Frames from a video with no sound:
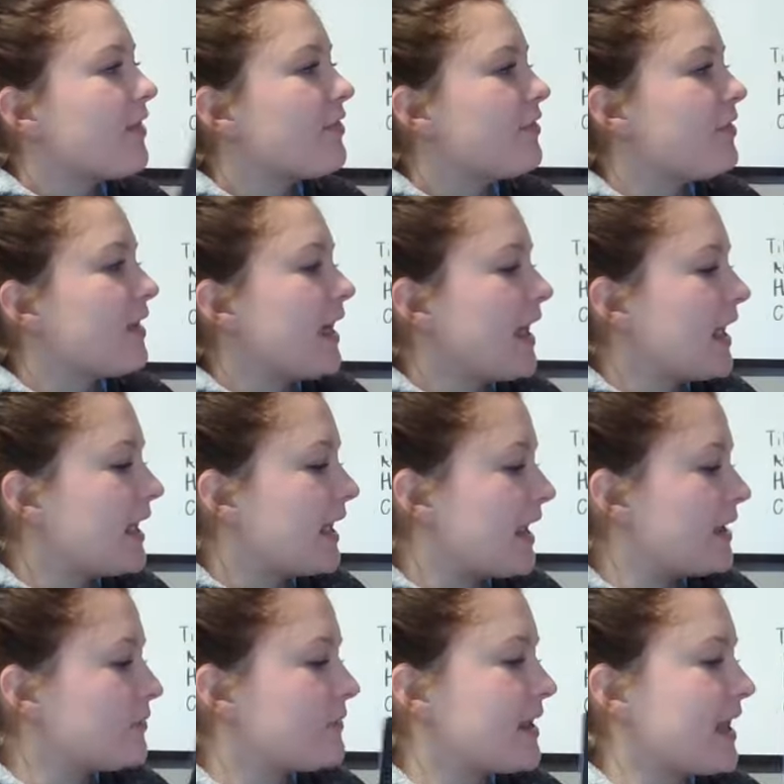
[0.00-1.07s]

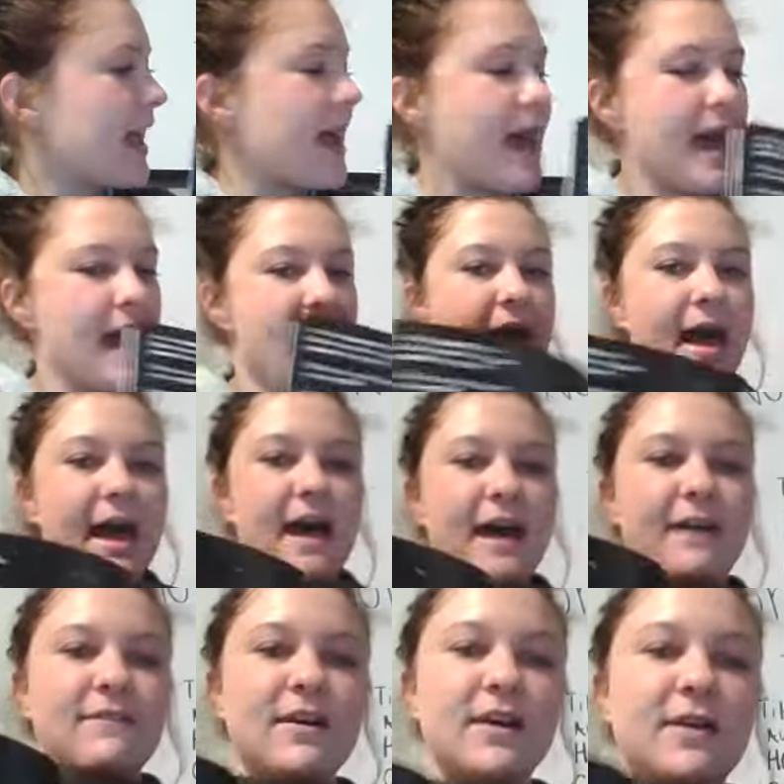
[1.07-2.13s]
Then we
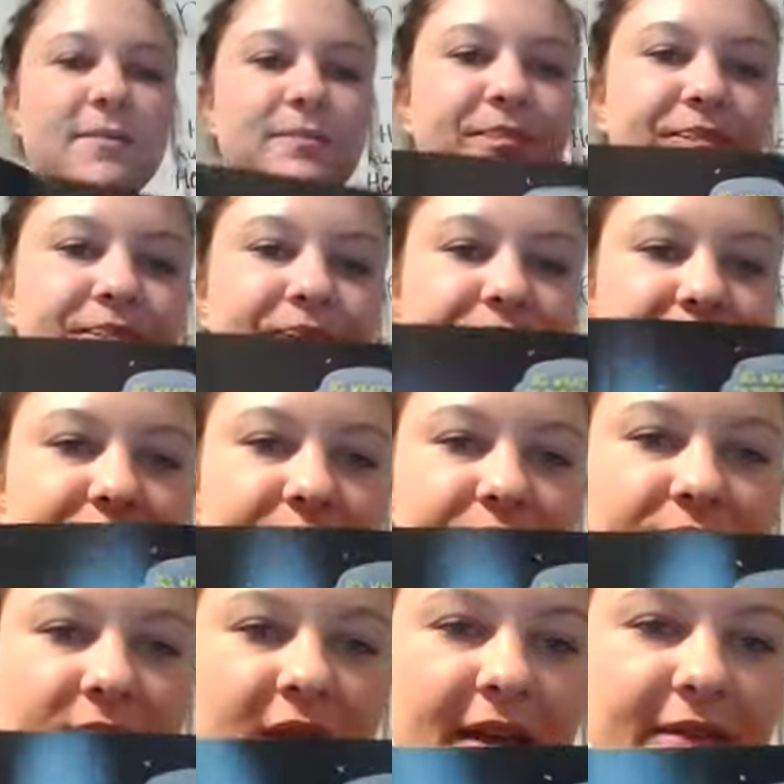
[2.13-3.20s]
have
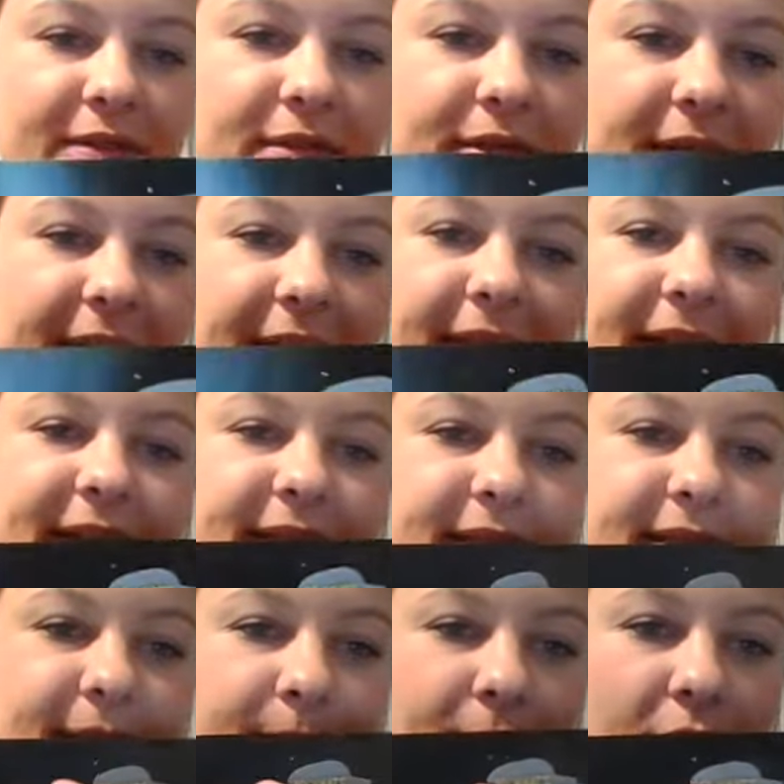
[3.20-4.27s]

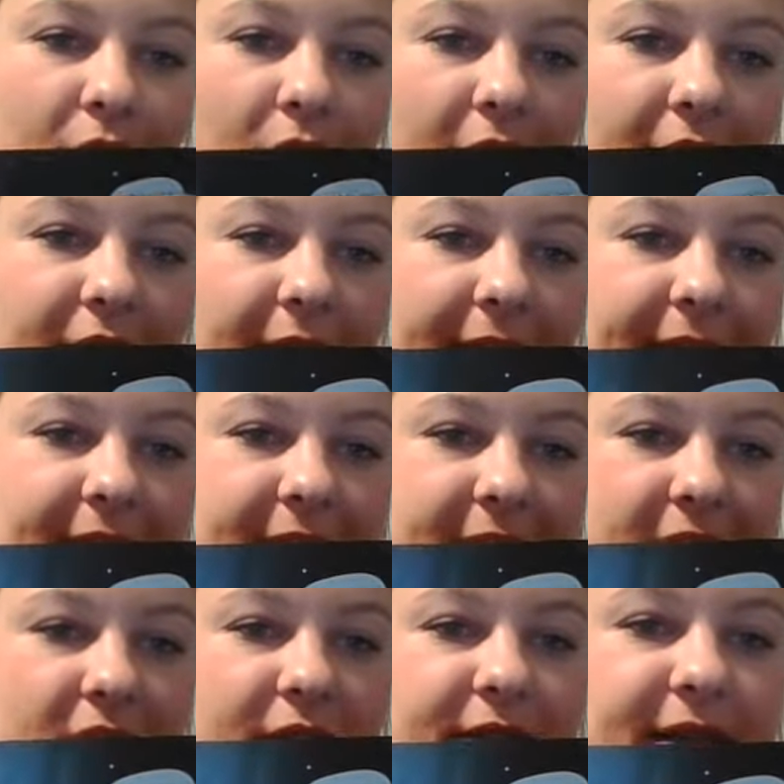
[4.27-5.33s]
this part right
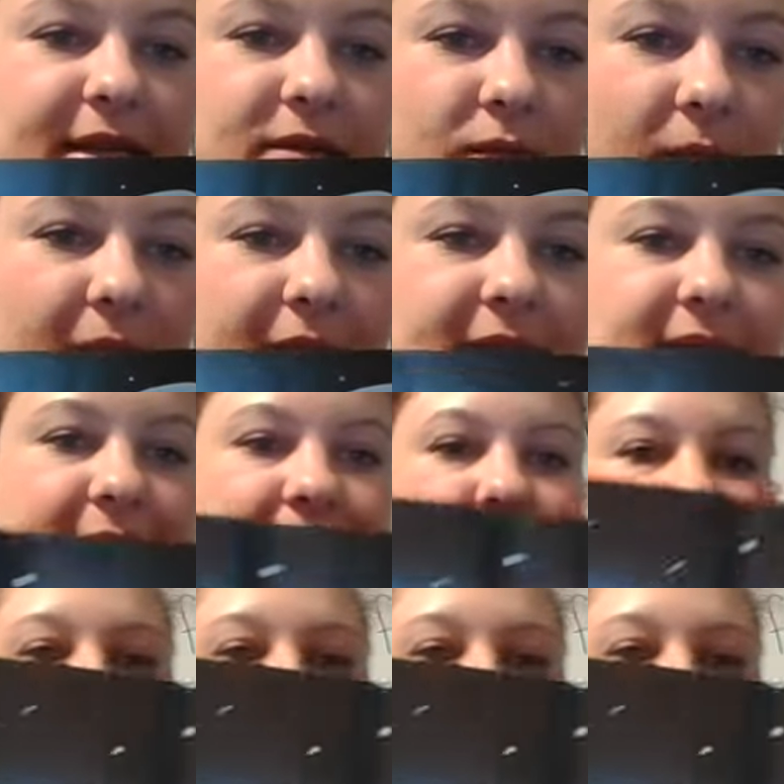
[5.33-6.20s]
here, these words that